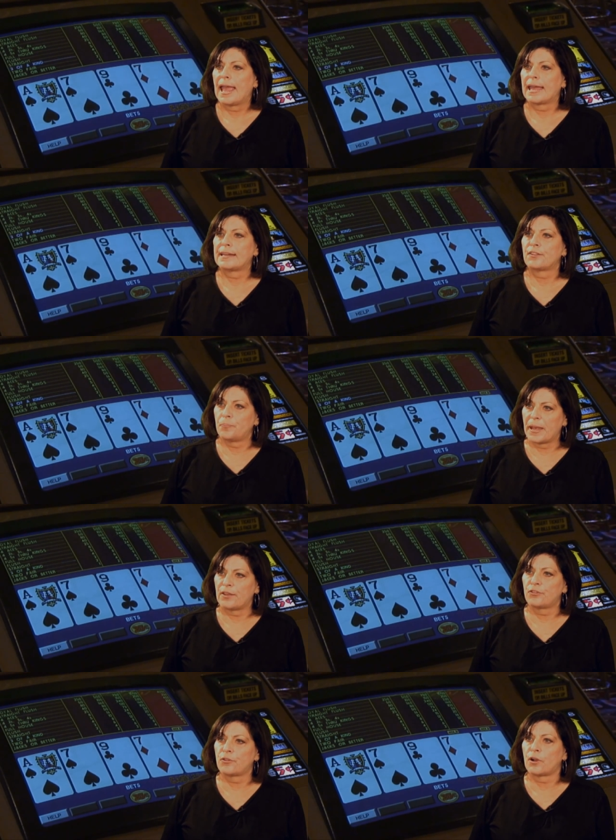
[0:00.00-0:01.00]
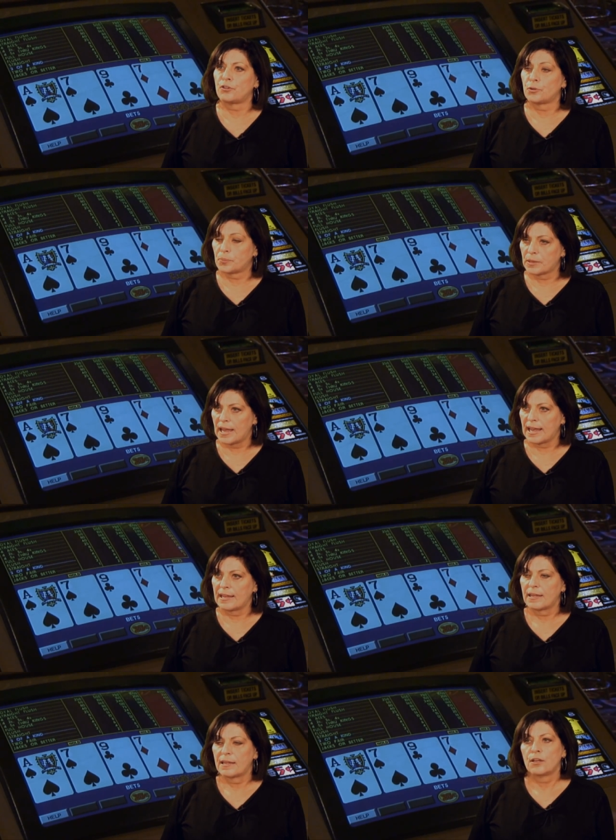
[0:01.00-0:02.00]
and it's based on your
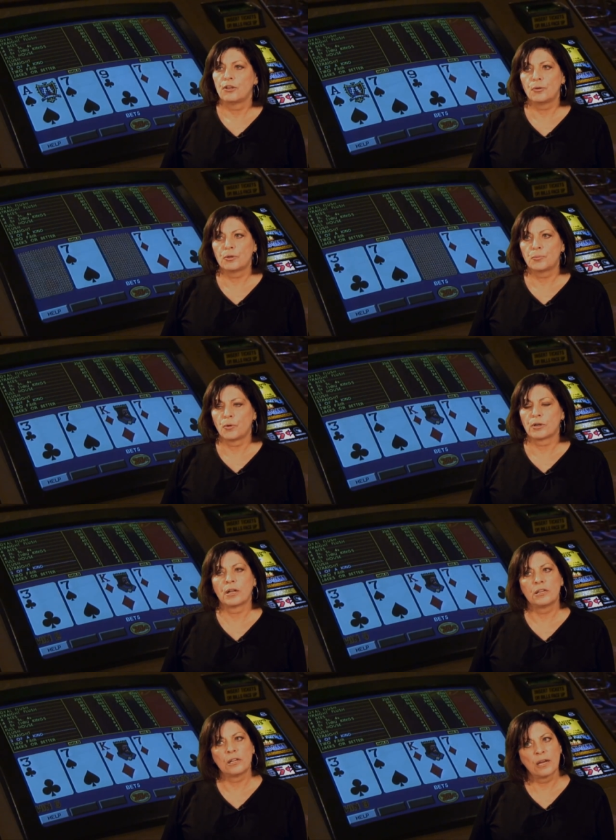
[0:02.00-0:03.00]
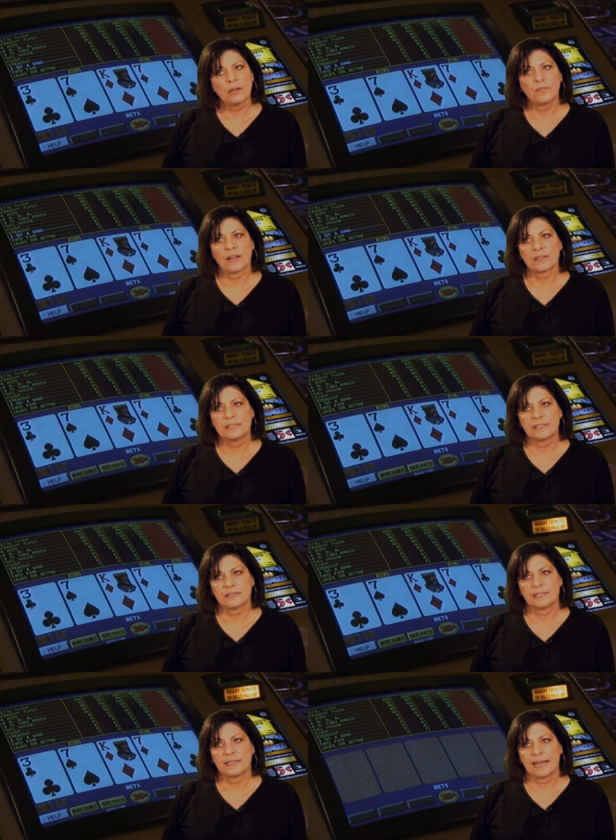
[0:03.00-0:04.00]
play, you would want a low
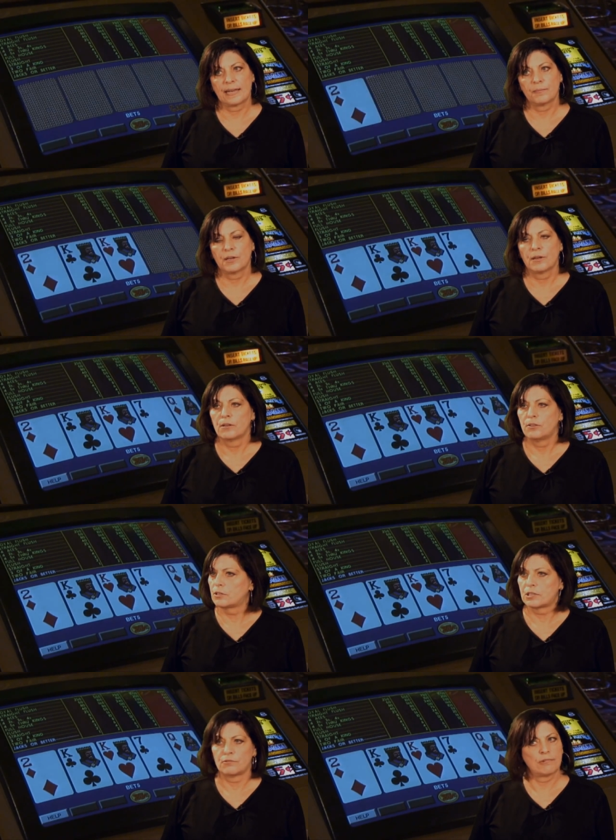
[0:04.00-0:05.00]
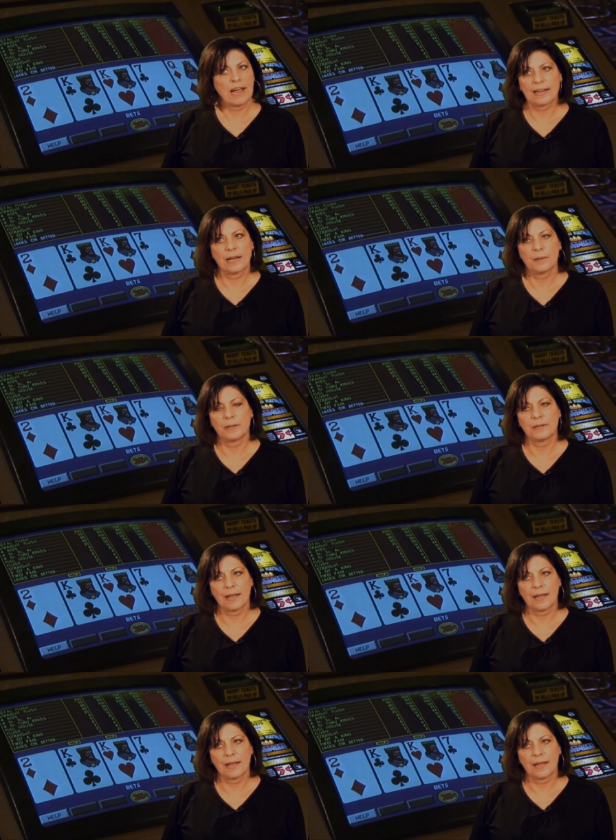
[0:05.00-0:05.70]
volatility game. You can rack up a